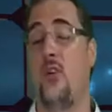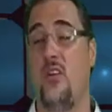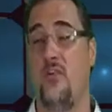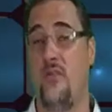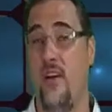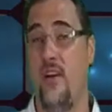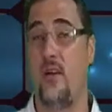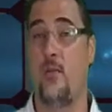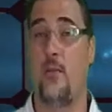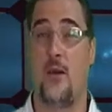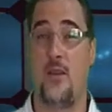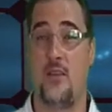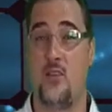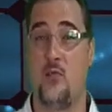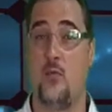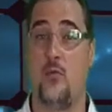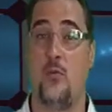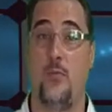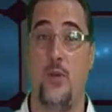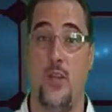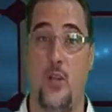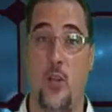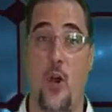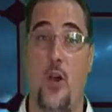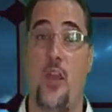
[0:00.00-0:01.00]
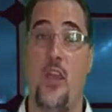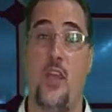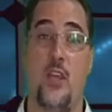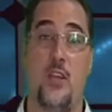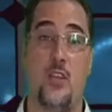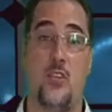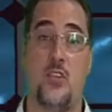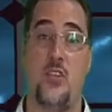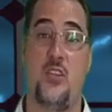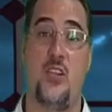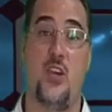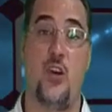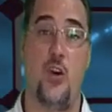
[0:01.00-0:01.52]
evaluator will be logging
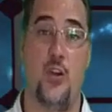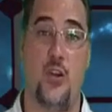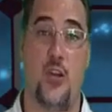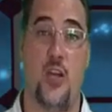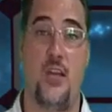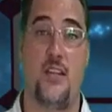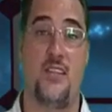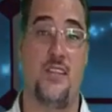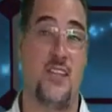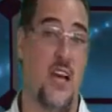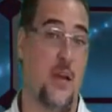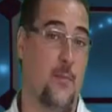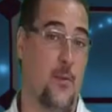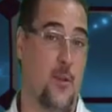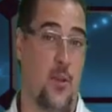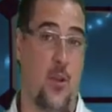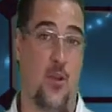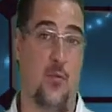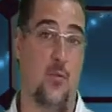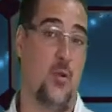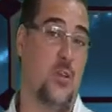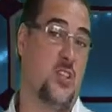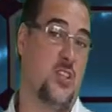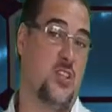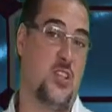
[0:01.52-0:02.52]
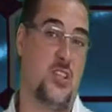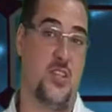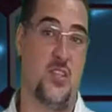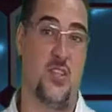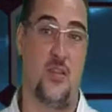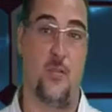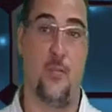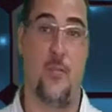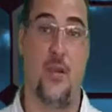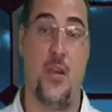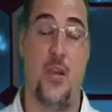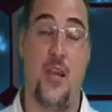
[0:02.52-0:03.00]
into the online SAIPA logbook system.